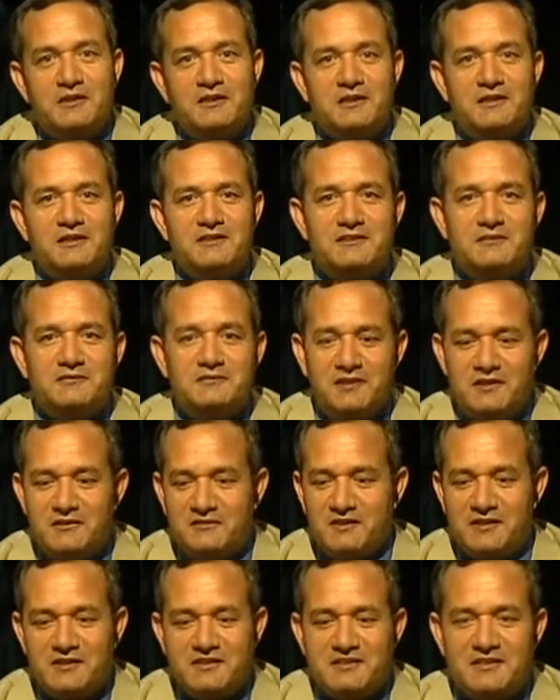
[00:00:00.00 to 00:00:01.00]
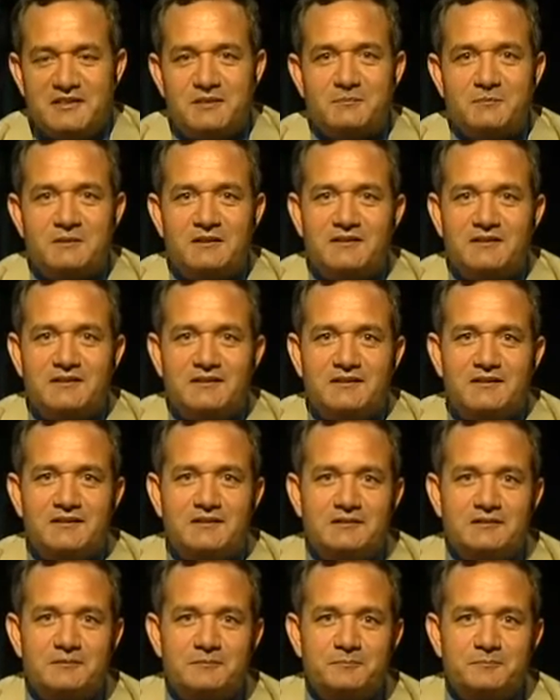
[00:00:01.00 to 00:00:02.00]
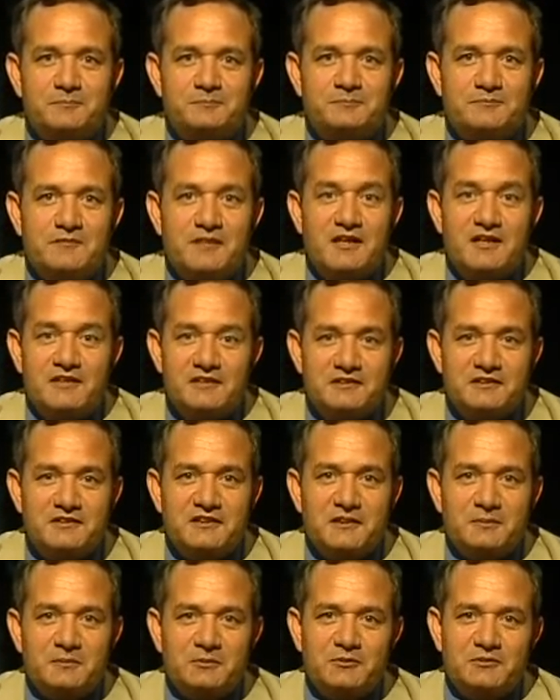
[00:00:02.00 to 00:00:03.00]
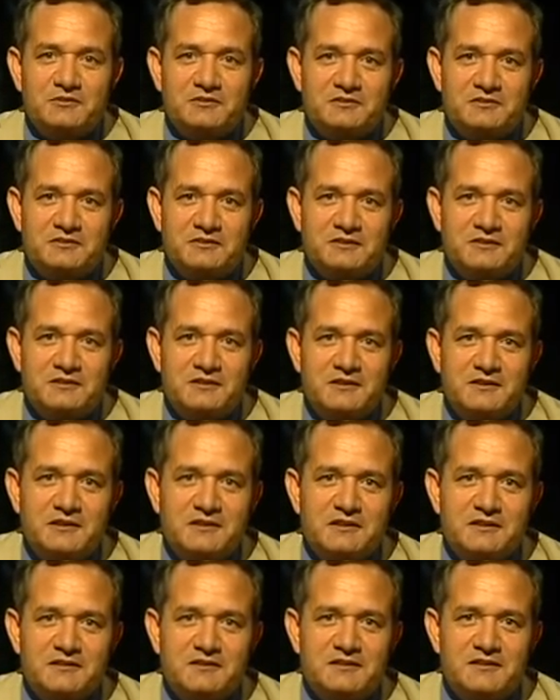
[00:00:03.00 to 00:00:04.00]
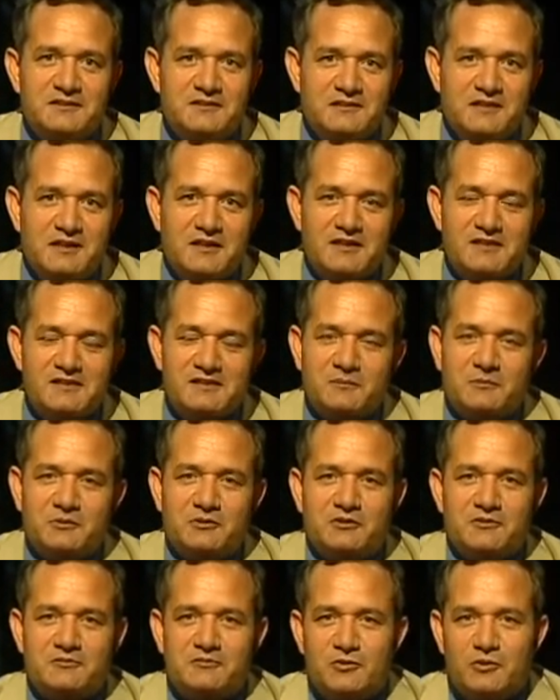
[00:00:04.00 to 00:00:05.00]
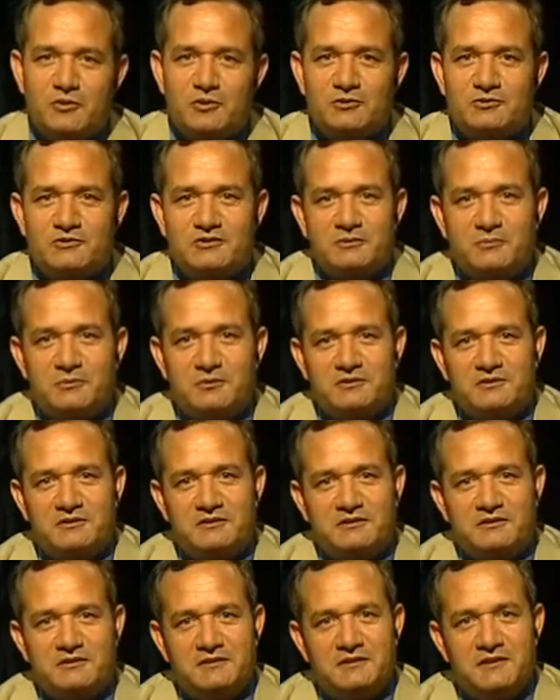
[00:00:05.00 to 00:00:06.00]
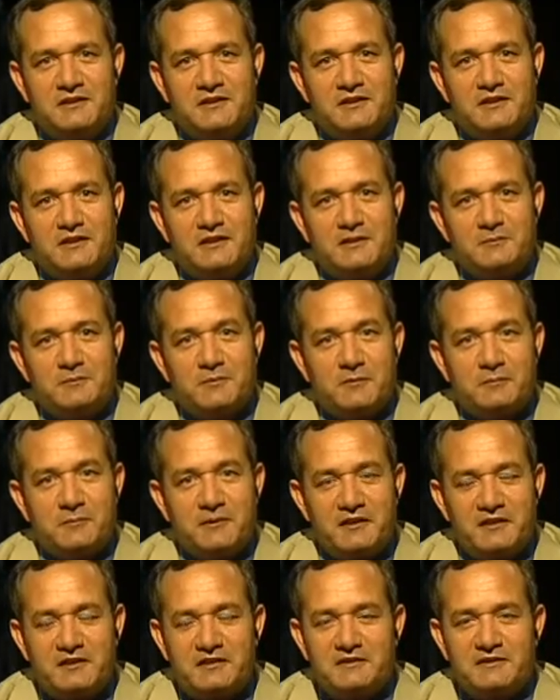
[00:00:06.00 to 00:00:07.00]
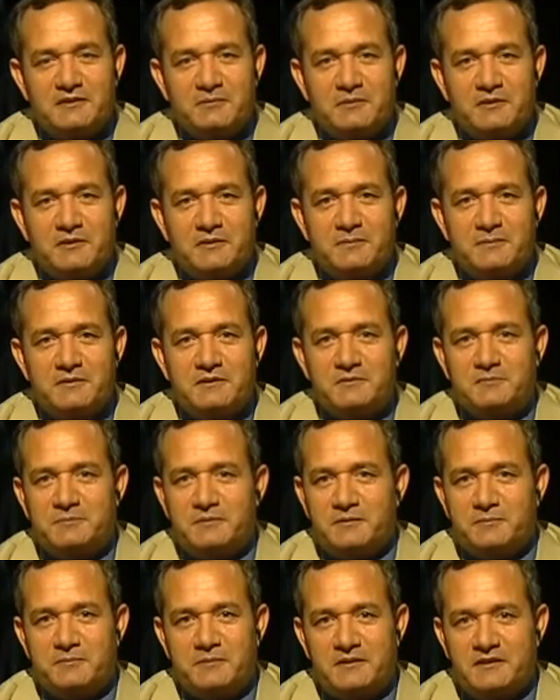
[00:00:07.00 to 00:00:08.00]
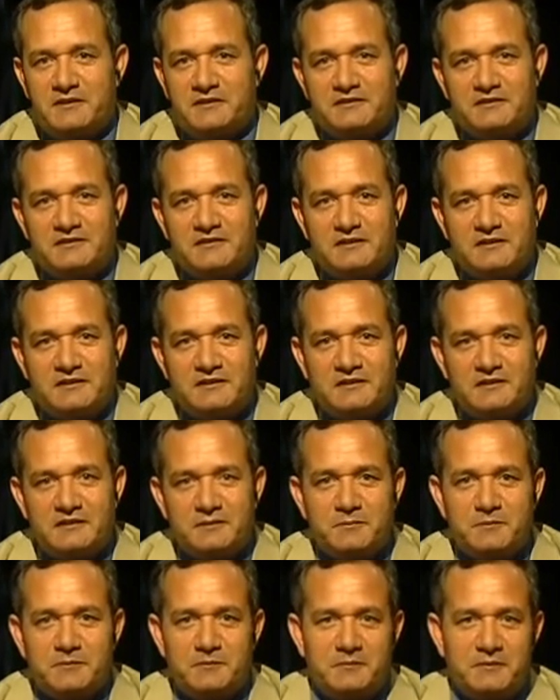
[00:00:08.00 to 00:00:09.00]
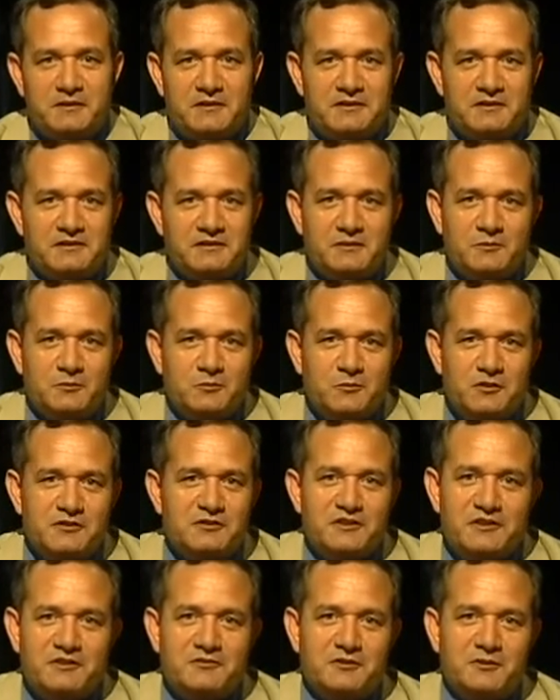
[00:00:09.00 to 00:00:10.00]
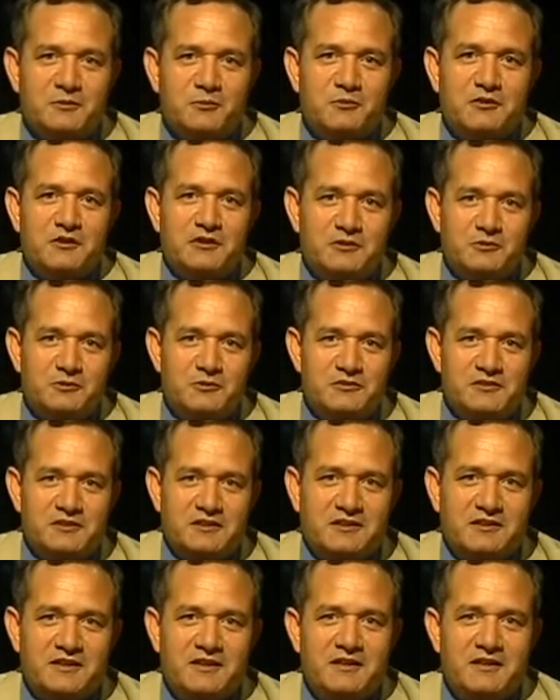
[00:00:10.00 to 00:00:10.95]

is a very, very simple idea about the styles, about the fonts, about the preparing the paper, preparing the ink, preparing whatever we are using.